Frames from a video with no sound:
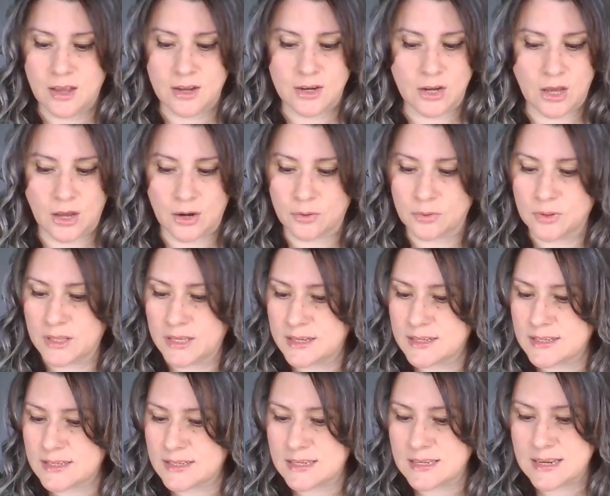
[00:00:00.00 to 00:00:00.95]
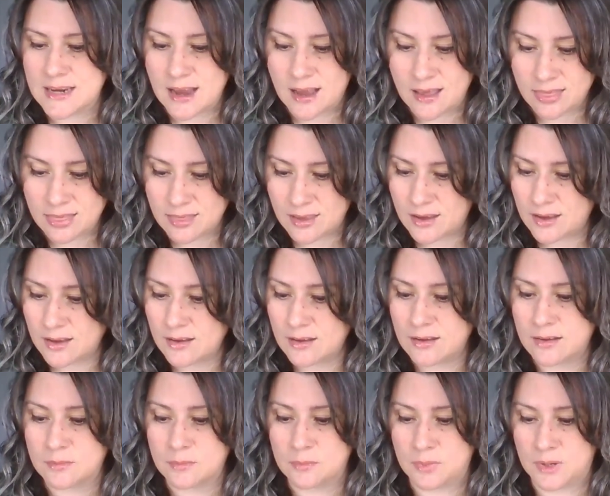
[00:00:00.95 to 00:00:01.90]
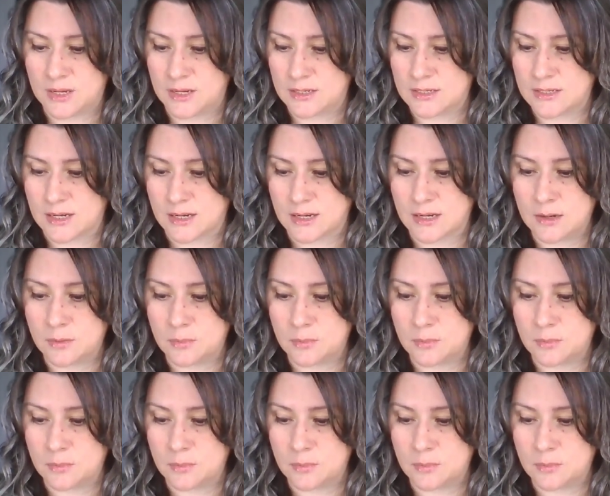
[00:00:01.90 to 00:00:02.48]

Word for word: Not only is nothing being done